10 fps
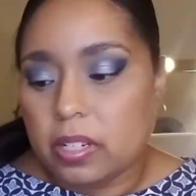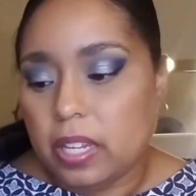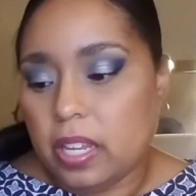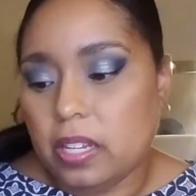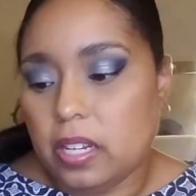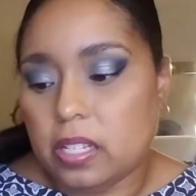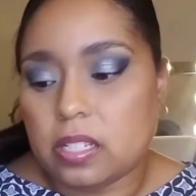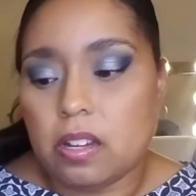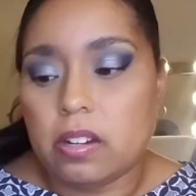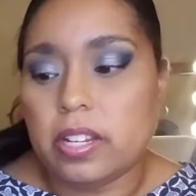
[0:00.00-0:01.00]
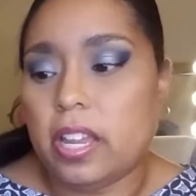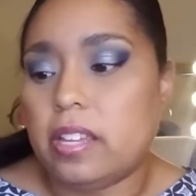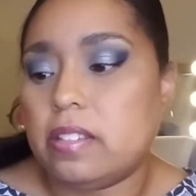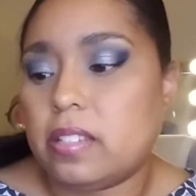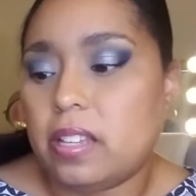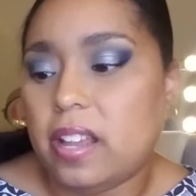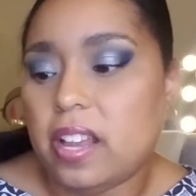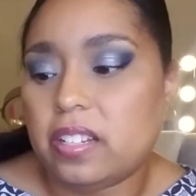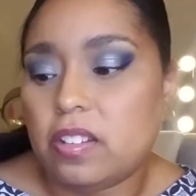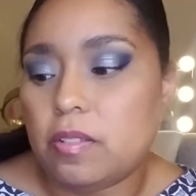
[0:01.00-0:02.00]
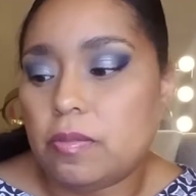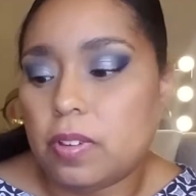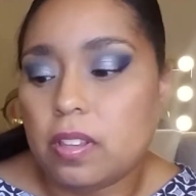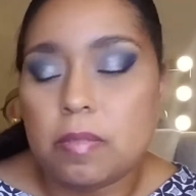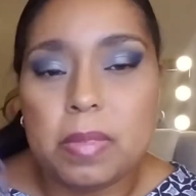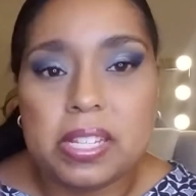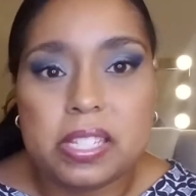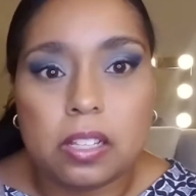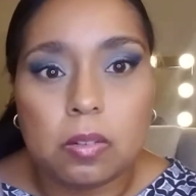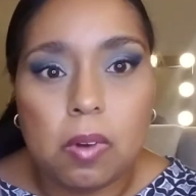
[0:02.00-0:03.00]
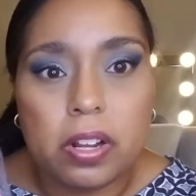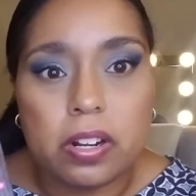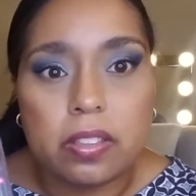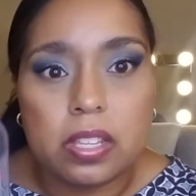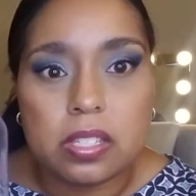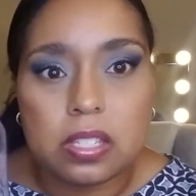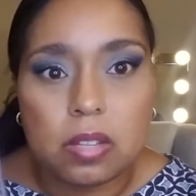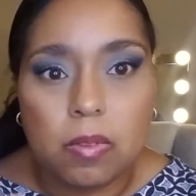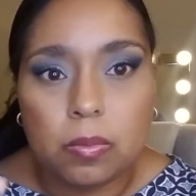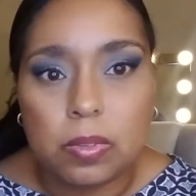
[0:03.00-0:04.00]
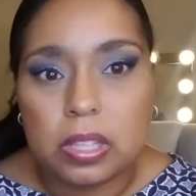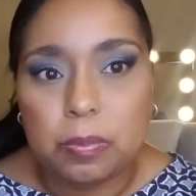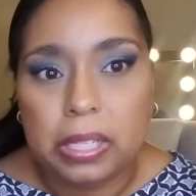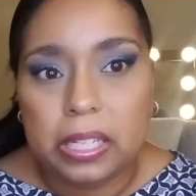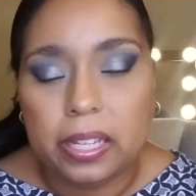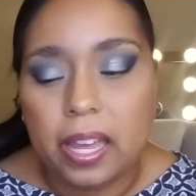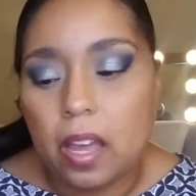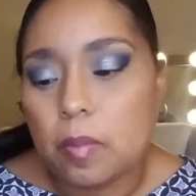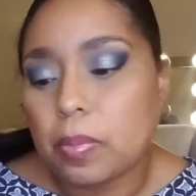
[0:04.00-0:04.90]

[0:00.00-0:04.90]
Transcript: and it's Garnier Skin Active Micellar Water, and this is the one with the pink cap.